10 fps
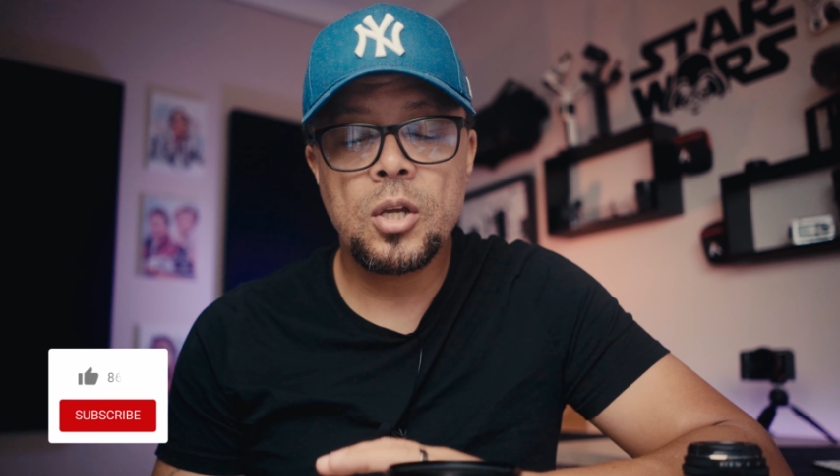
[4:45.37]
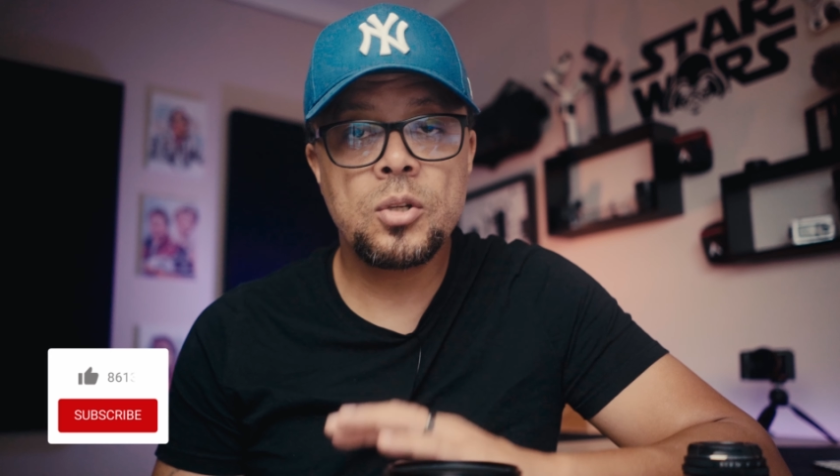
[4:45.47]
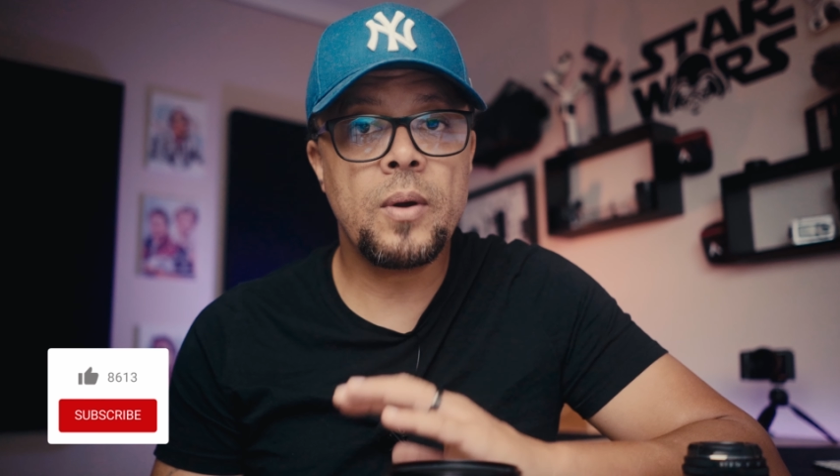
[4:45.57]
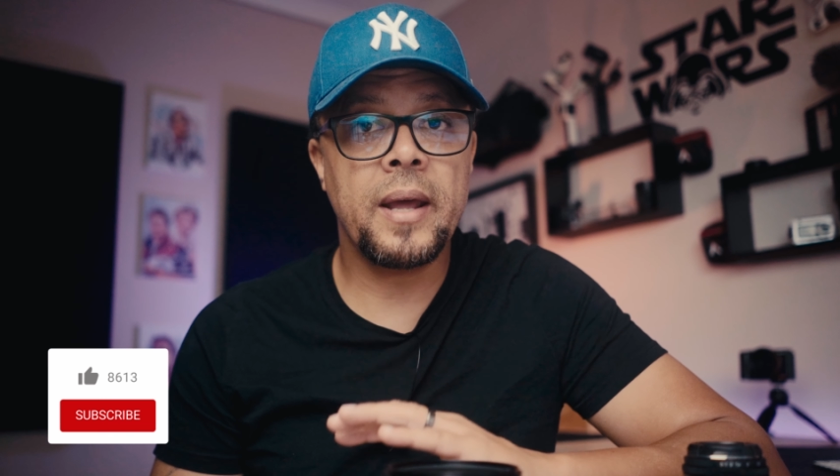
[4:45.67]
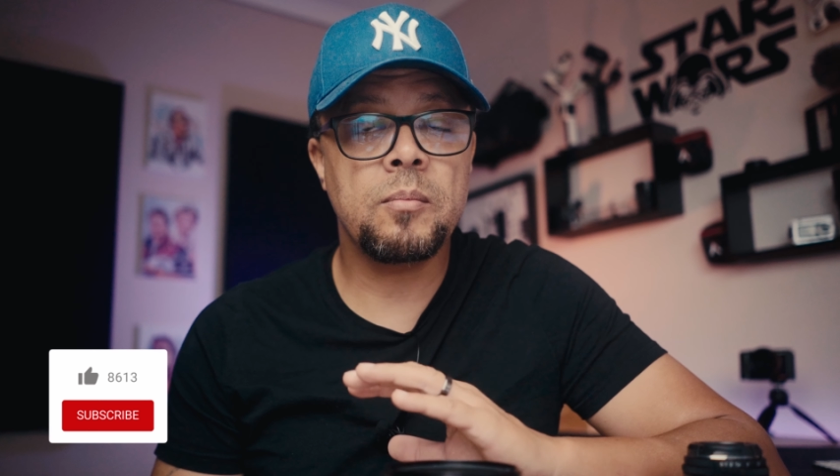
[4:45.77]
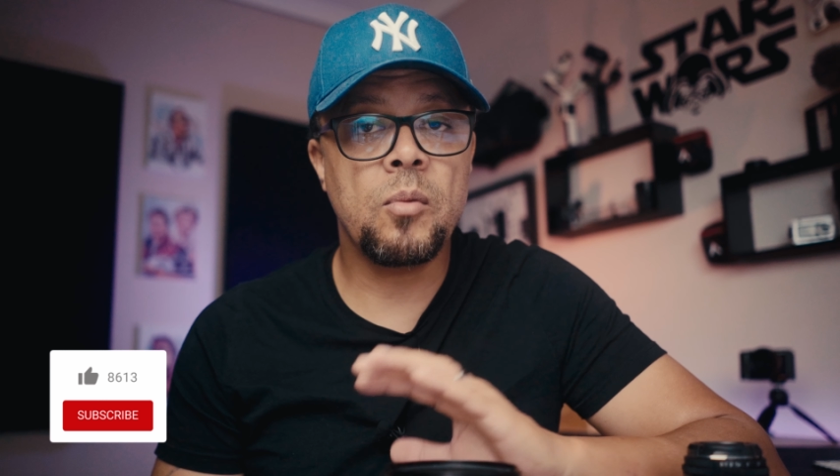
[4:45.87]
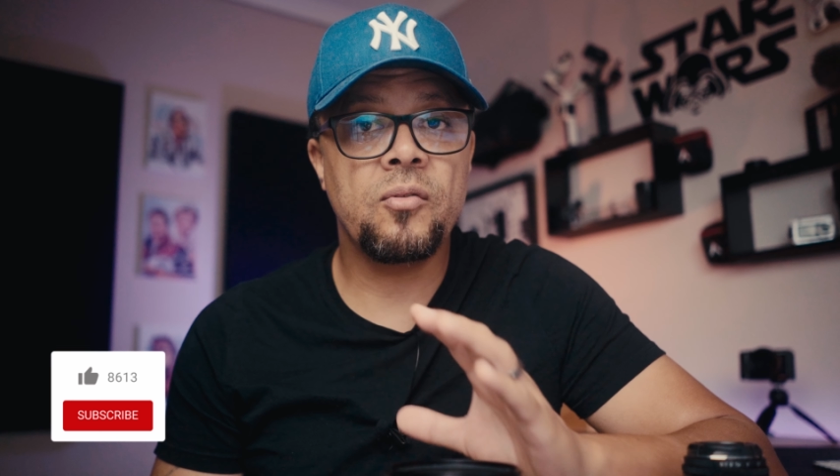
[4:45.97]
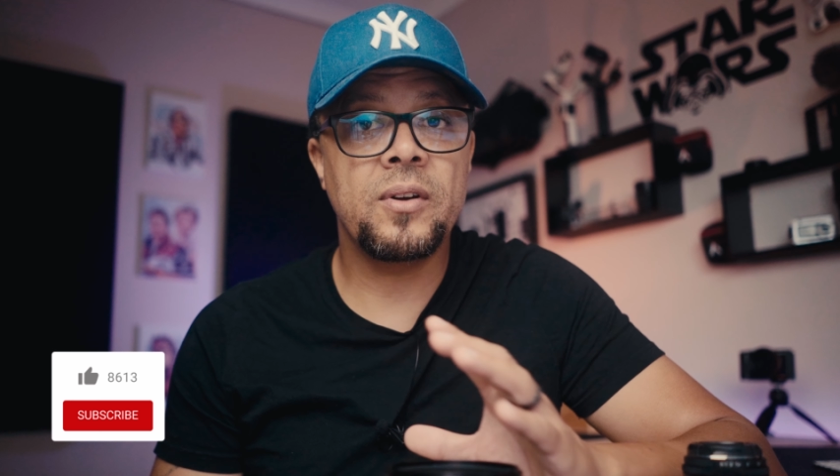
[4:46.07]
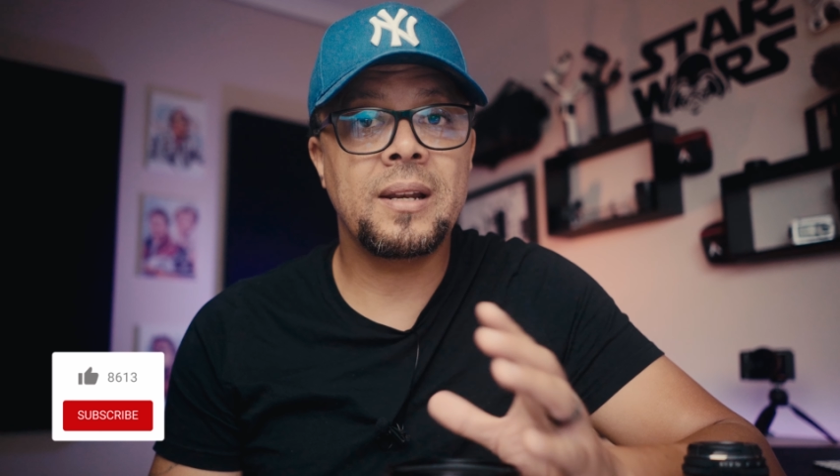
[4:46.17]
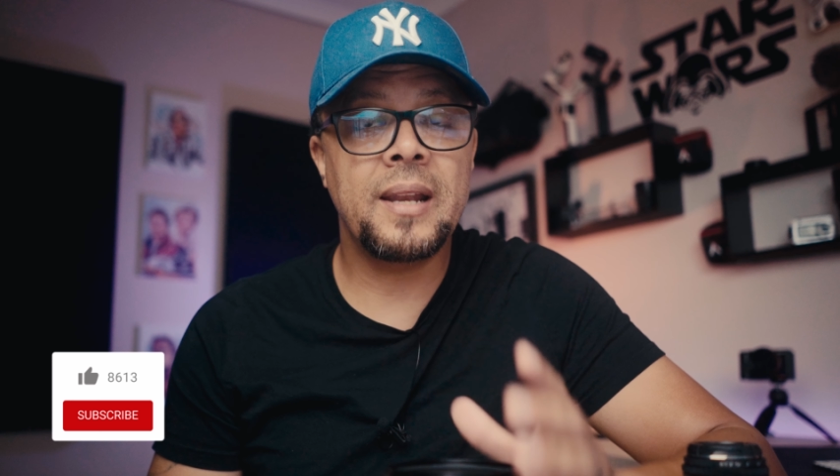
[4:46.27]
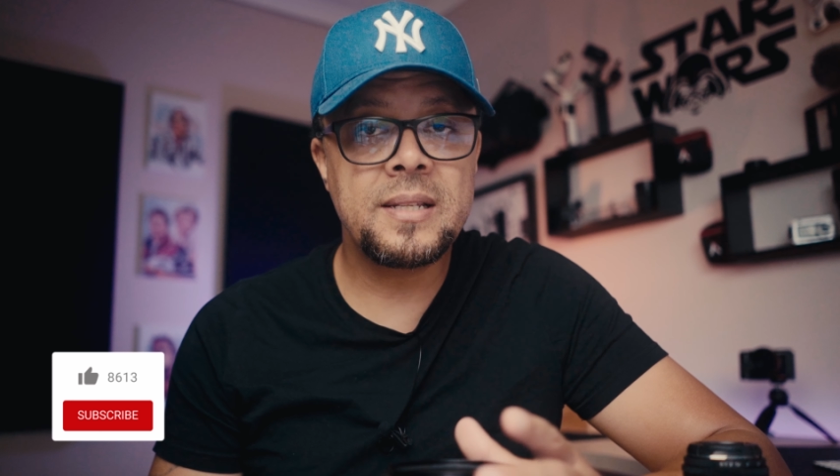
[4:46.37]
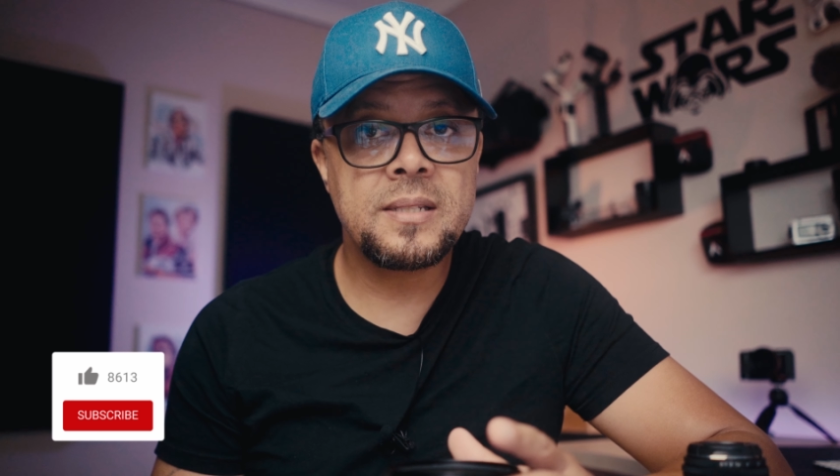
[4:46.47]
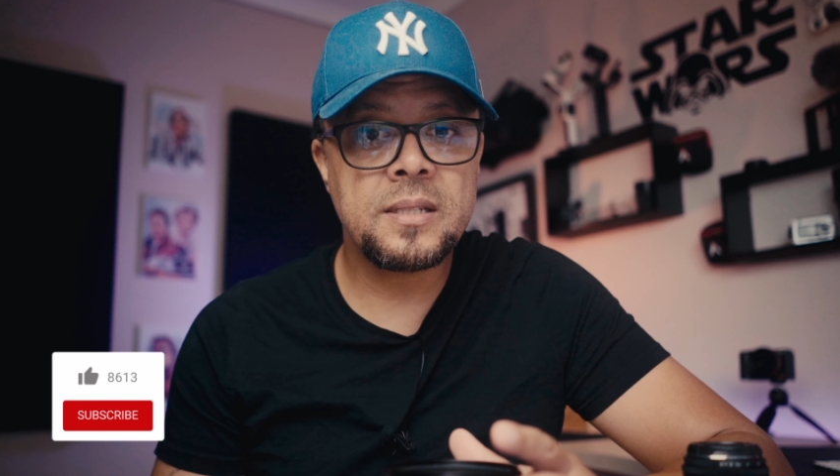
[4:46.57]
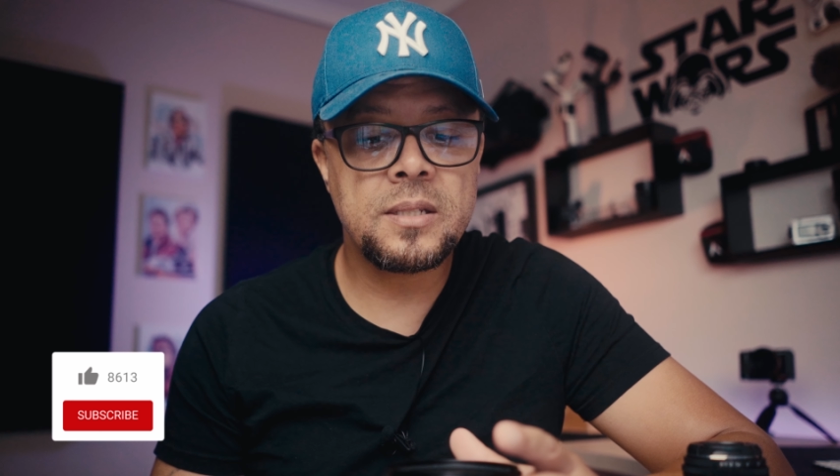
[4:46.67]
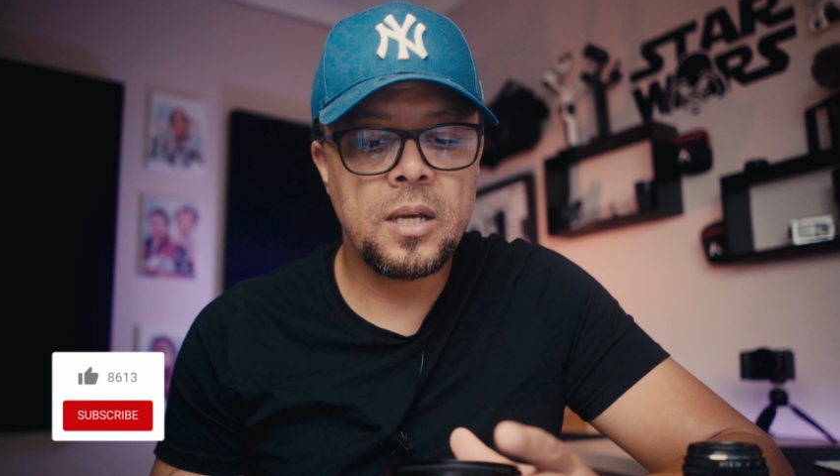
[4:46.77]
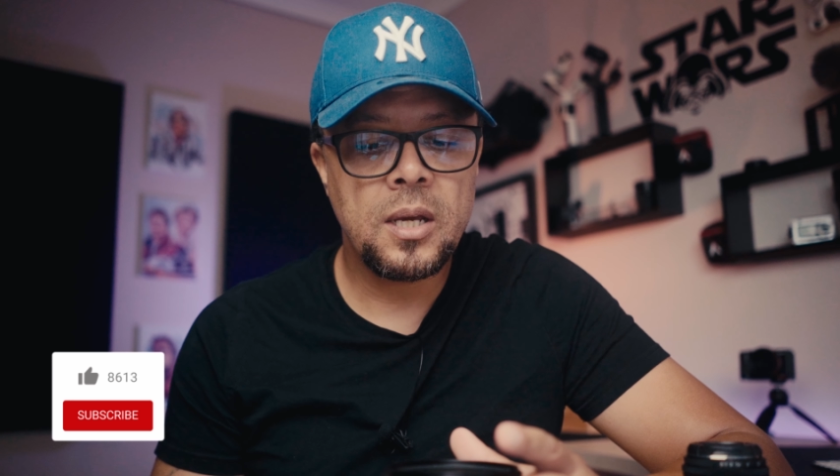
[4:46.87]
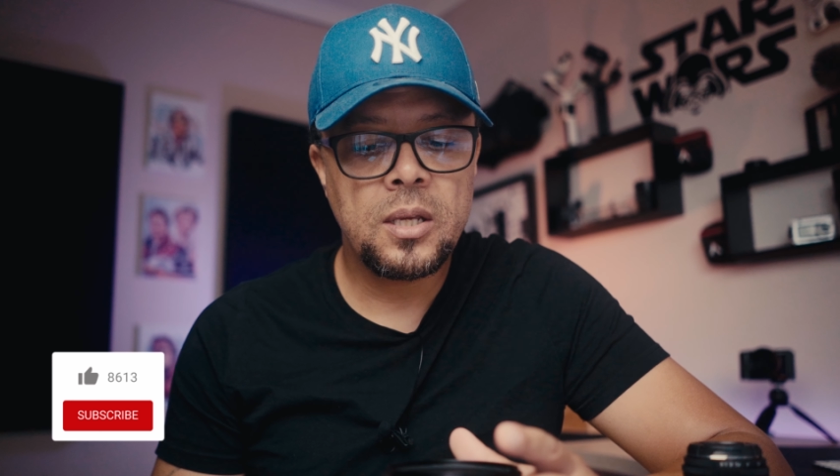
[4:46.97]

to anamorphic lenses.